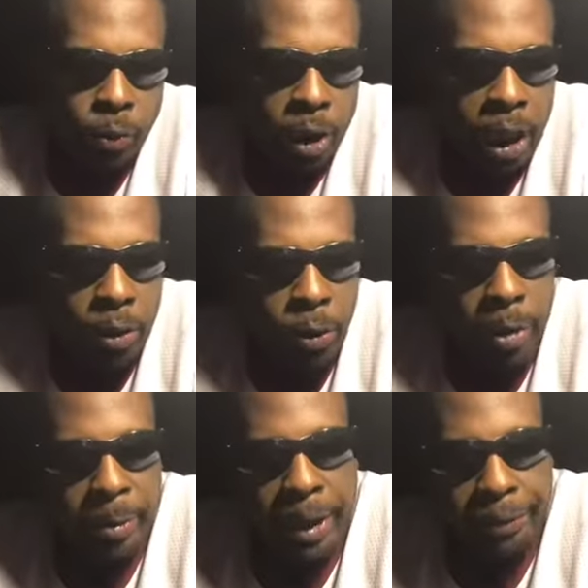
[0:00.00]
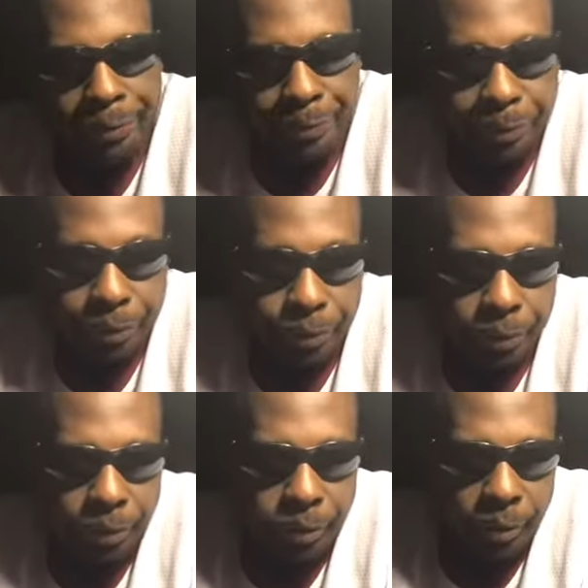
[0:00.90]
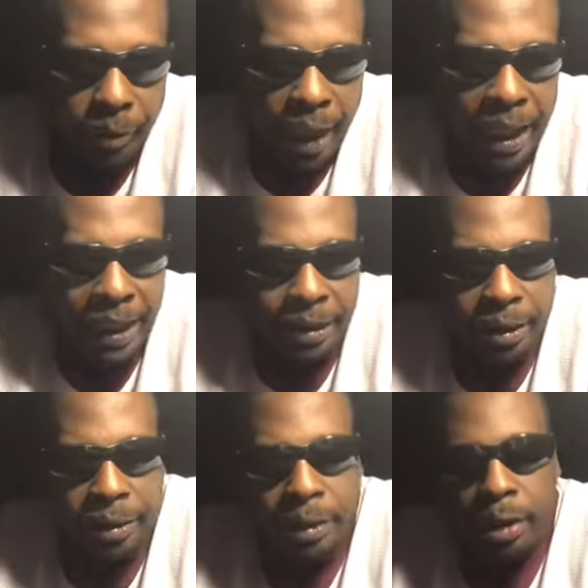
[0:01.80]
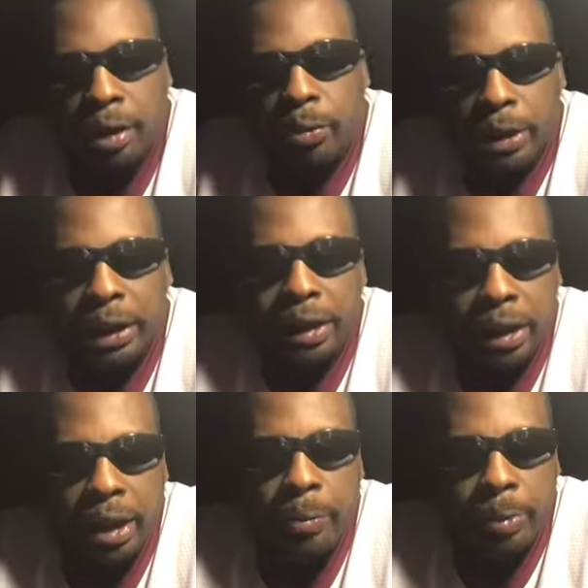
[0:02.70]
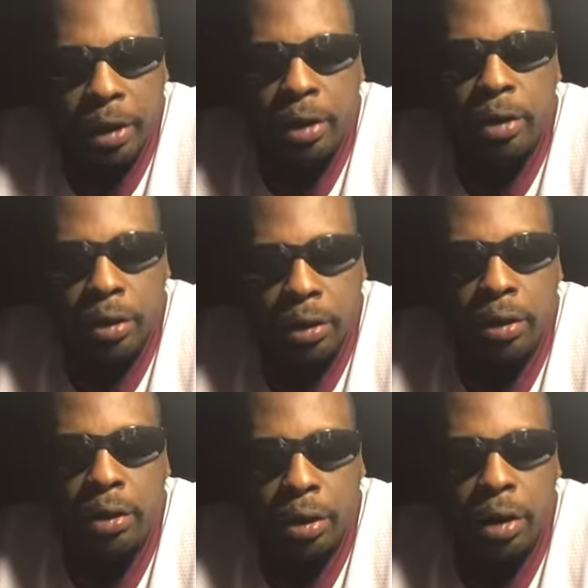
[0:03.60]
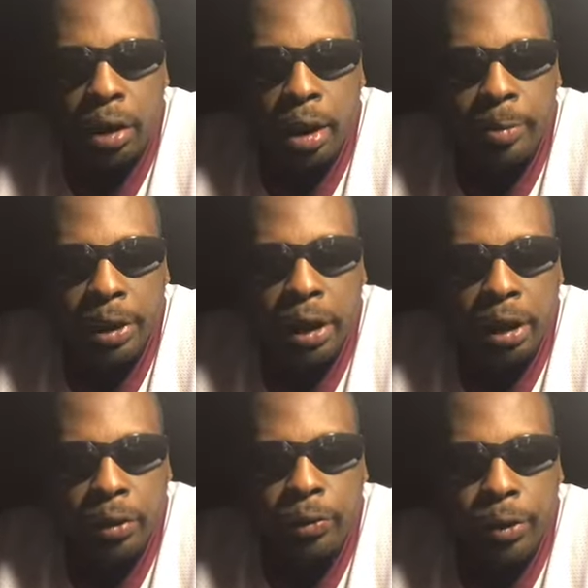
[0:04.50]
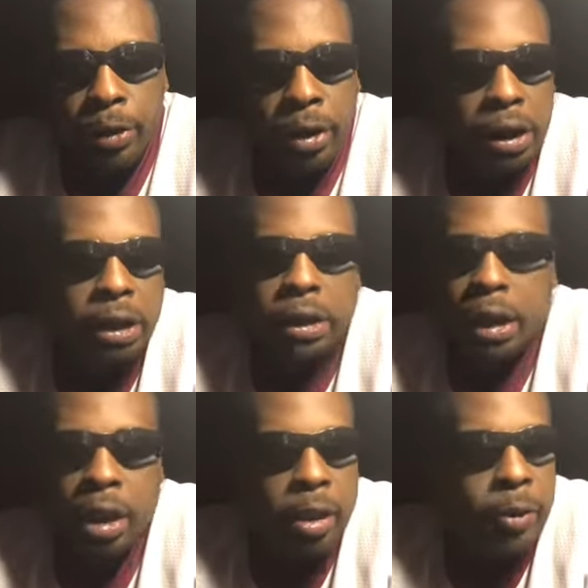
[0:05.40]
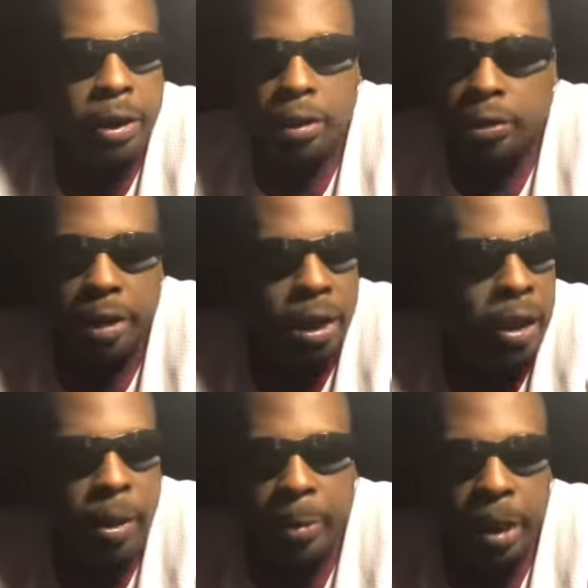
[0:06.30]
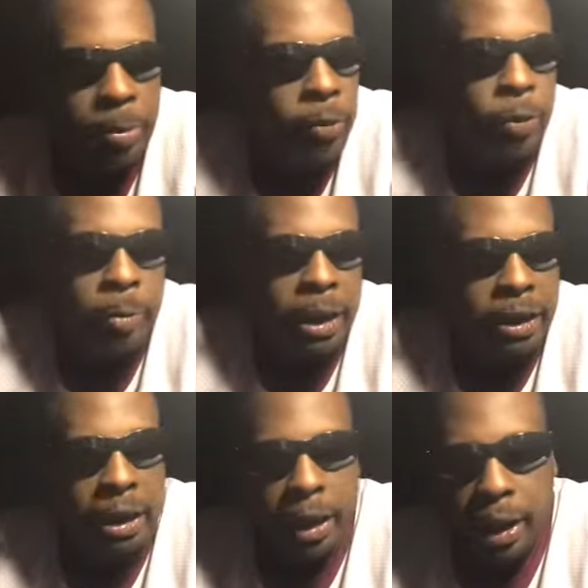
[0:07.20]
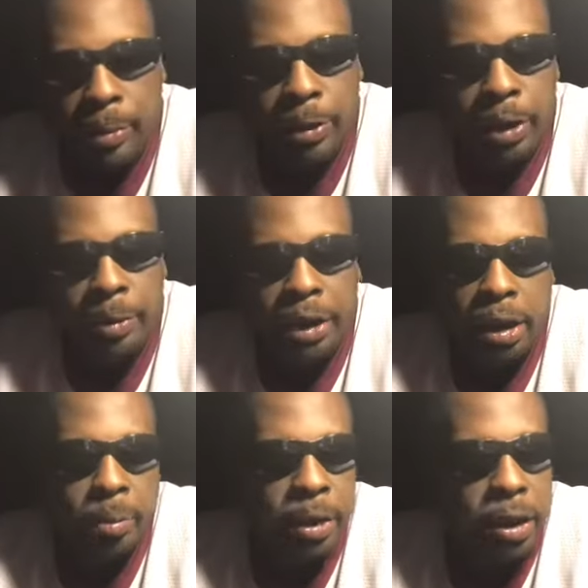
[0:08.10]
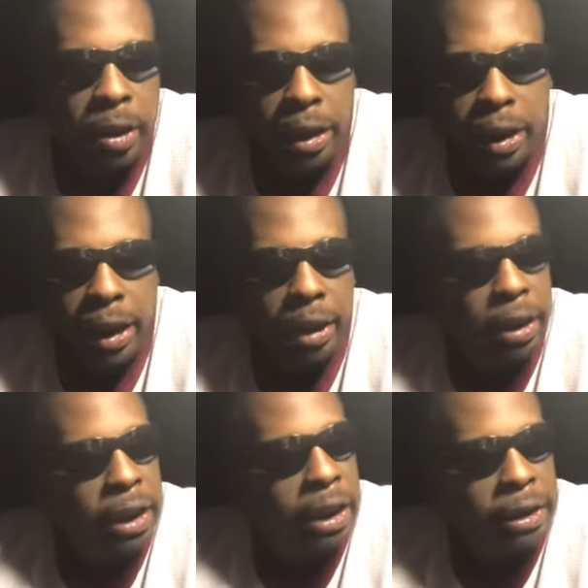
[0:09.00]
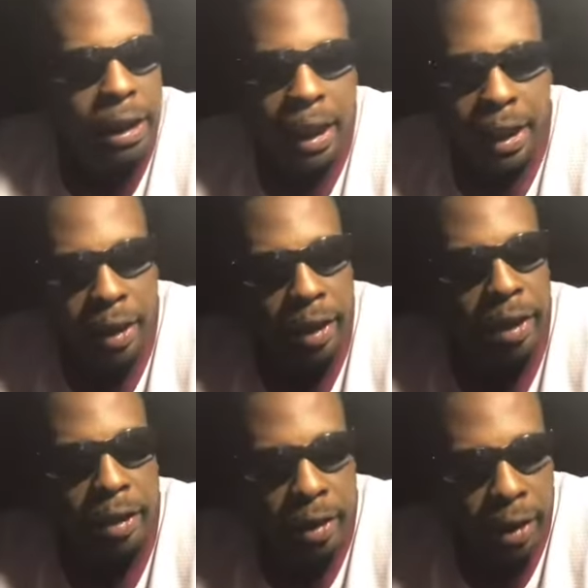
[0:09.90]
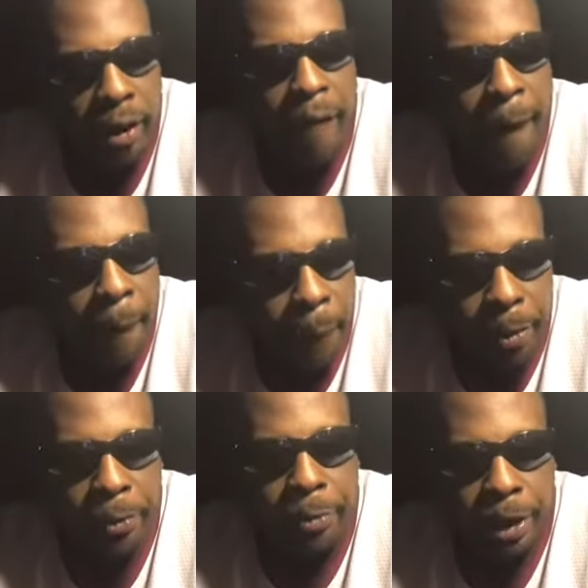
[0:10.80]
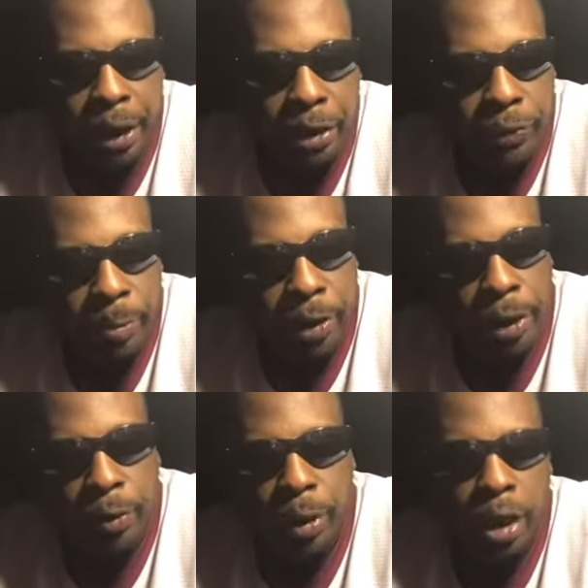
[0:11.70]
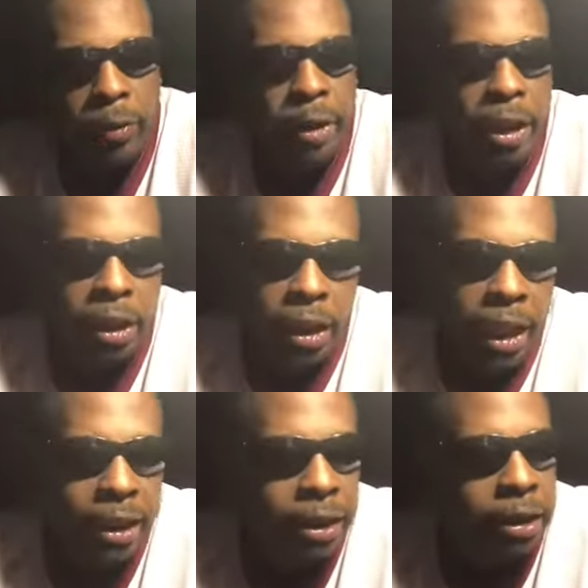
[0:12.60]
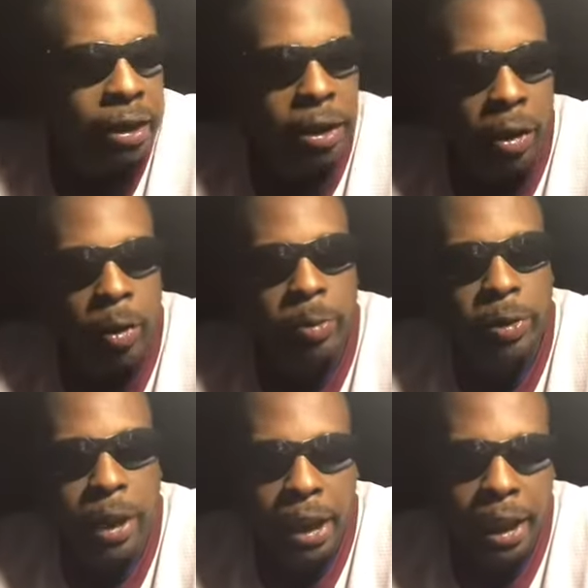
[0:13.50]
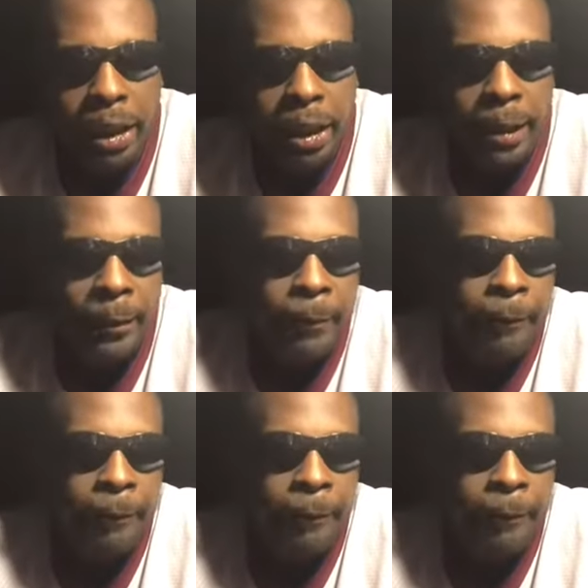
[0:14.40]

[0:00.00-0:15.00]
our quarterback, Haskins, which I think would be, you know what I'm saying, real good, because they'll probably be roommates in camp. You know what I'm saying? They'll be learning together. He got the guy there that's, boom, that he's familiar with already, and Haskins is home, so I like that.